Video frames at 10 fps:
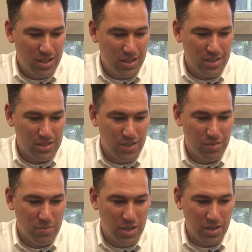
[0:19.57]
It has
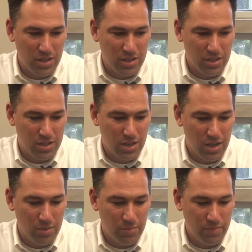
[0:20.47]
given me
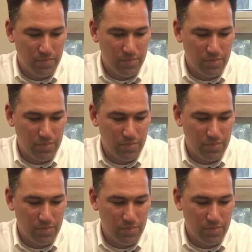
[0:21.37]
um,